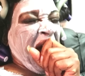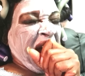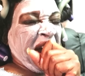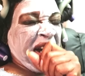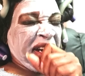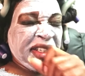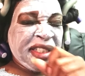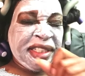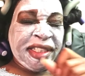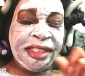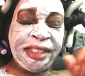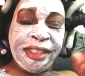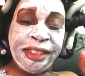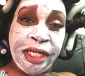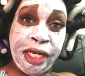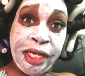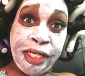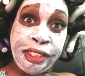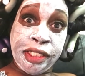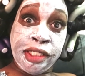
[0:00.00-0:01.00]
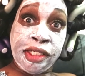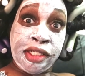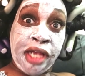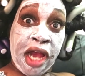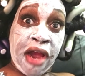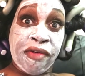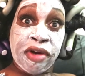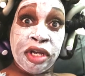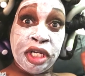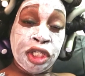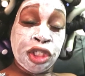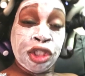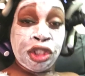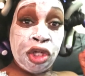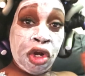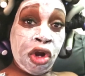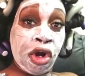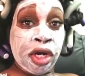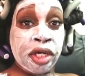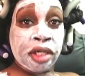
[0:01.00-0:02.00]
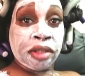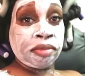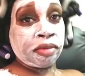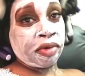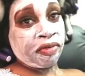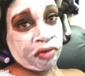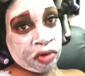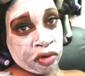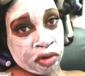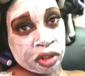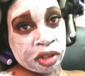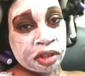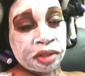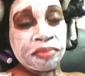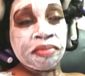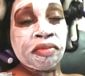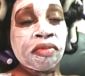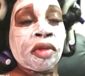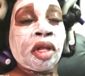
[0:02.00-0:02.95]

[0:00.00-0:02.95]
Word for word: Ugh, Jesus Tower is yawning, of course.